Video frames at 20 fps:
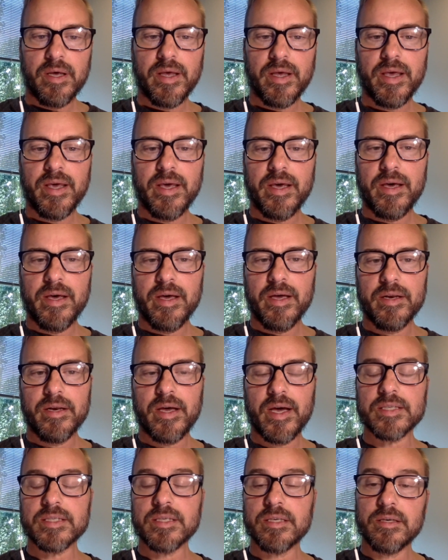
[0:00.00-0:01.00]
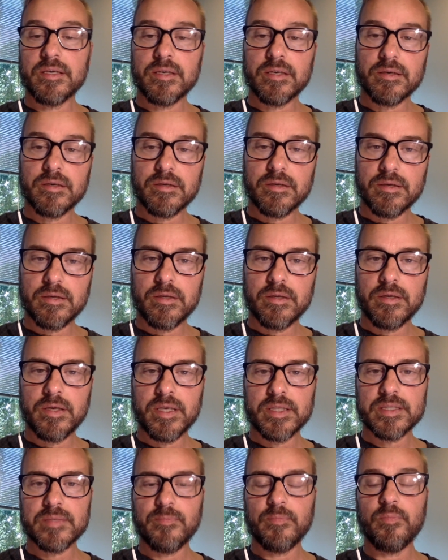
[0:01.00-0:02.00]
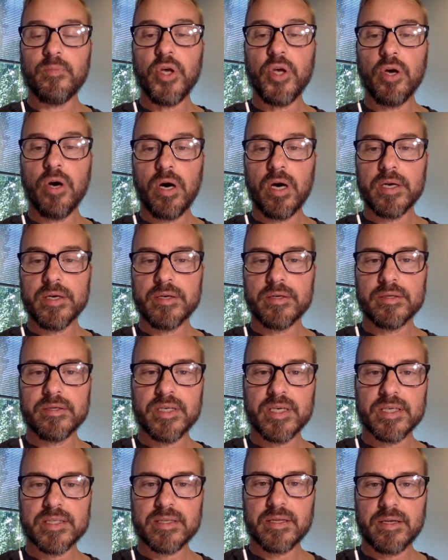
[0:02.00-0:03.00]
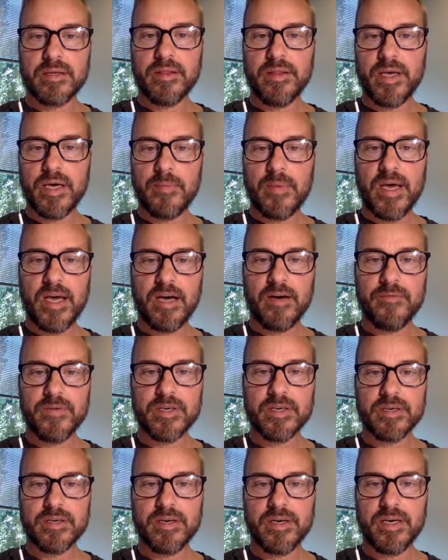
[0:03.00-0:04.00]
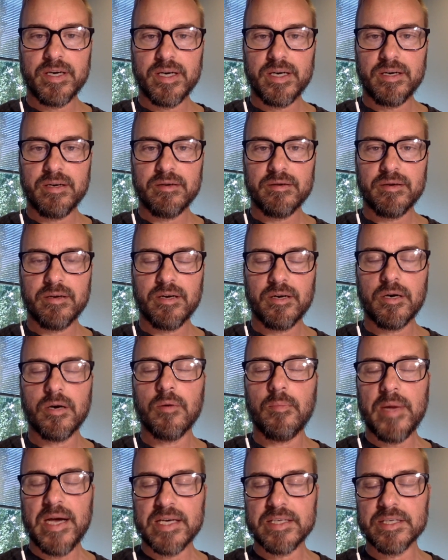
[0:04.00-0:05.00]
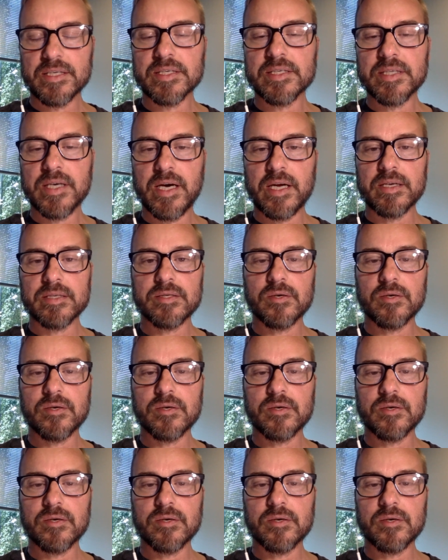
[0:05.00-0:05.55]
And actually, it's beyond just them having or matching status.